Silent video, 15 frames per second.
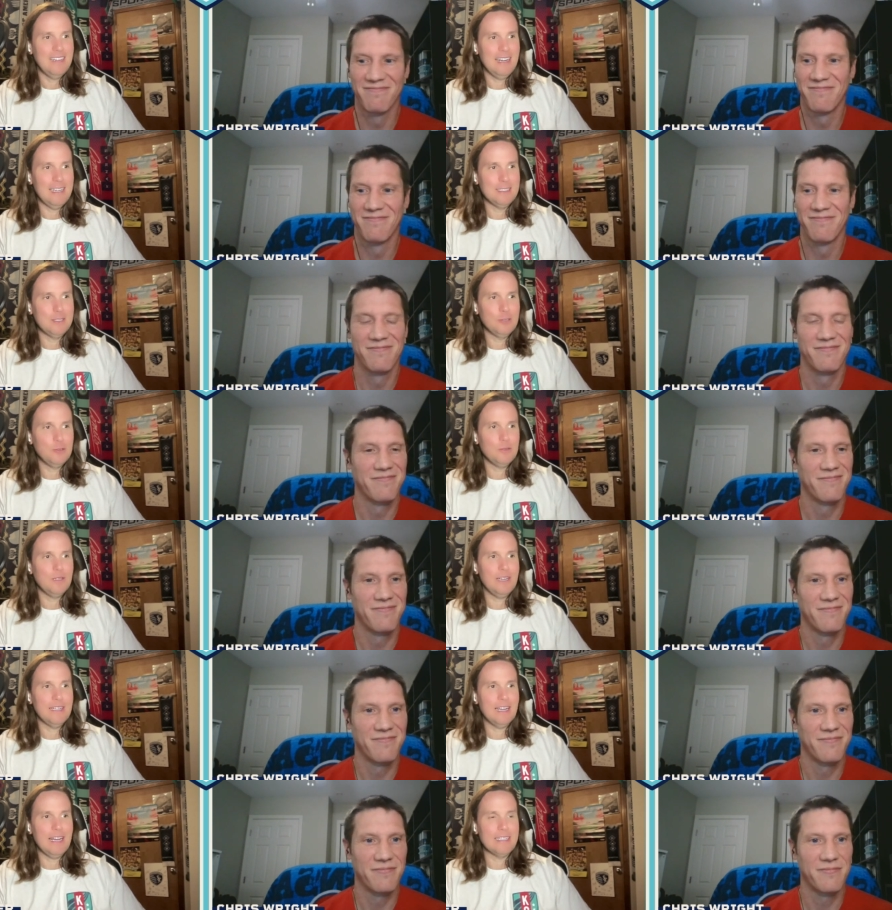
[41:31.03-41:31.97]
Speaker 1: I do.
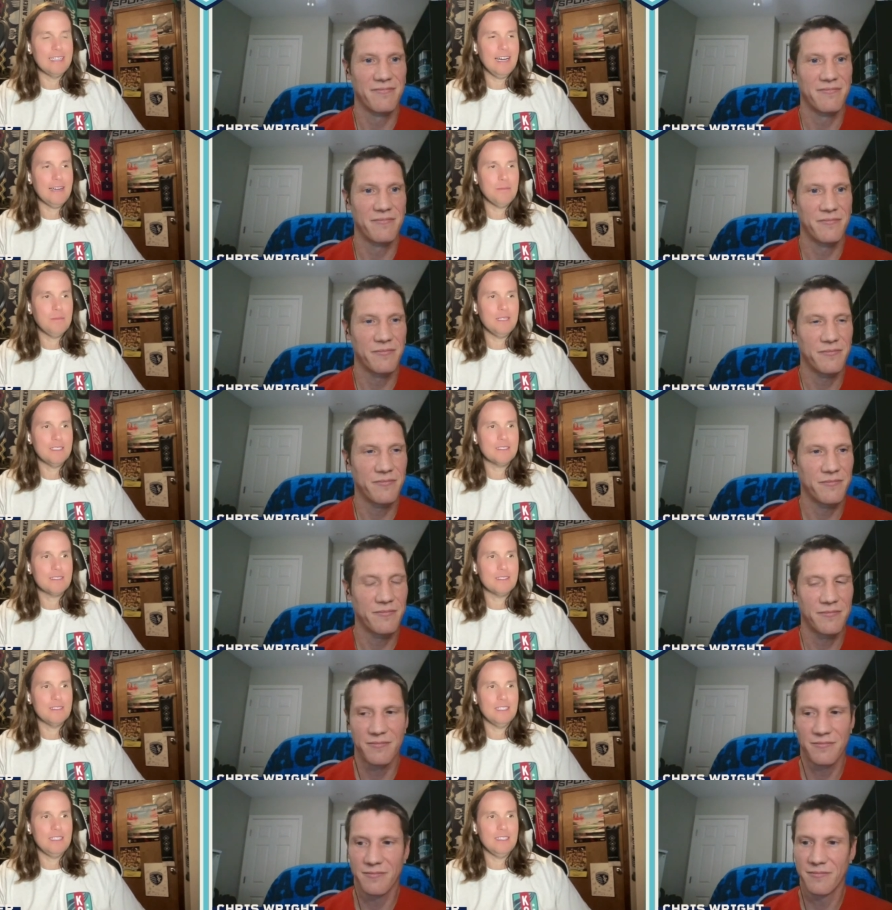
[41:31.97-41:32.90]
I, I got to
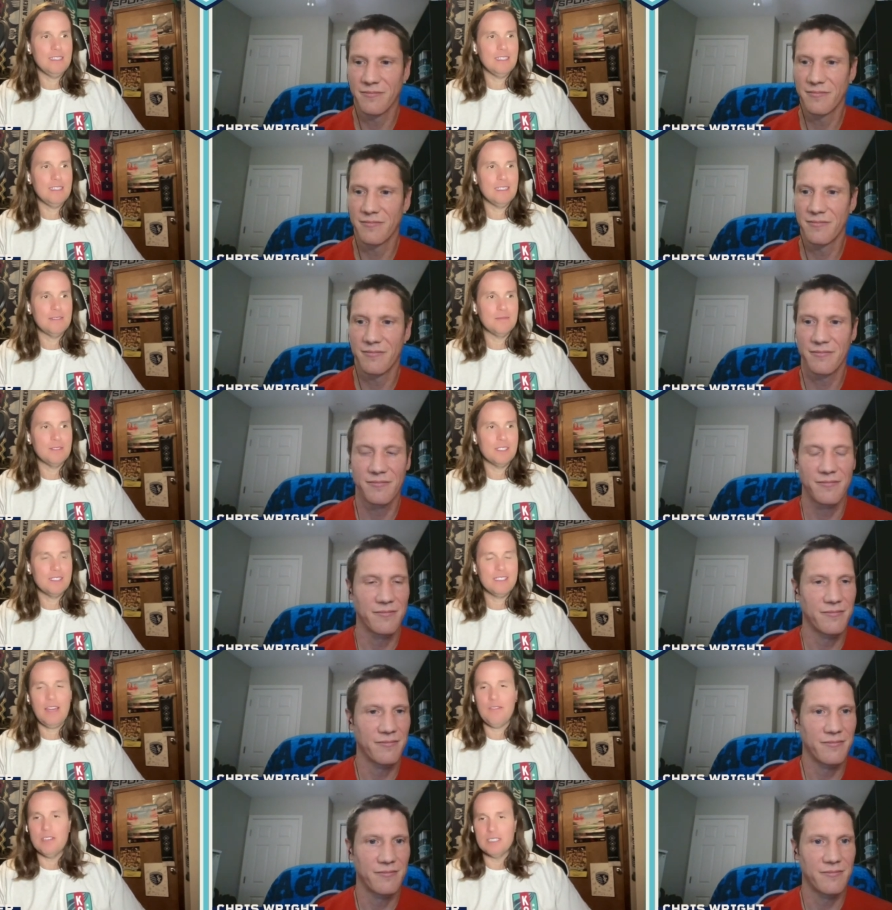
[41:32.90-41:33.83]
miss the uh, the
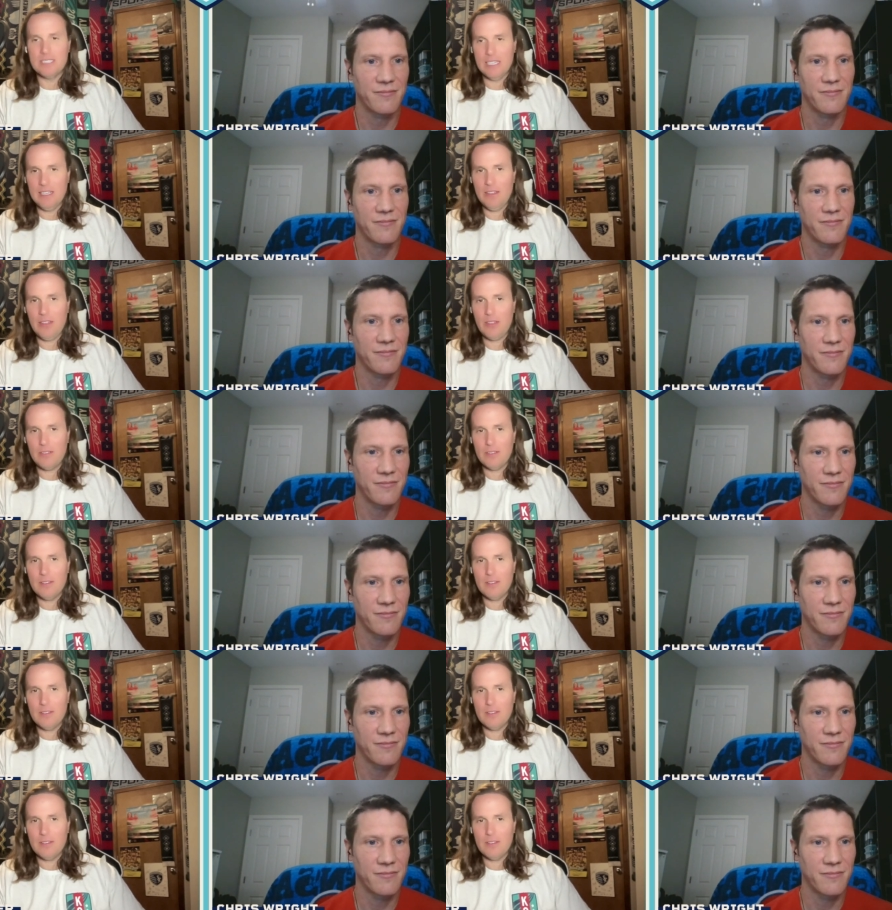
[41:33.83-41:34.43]
17th.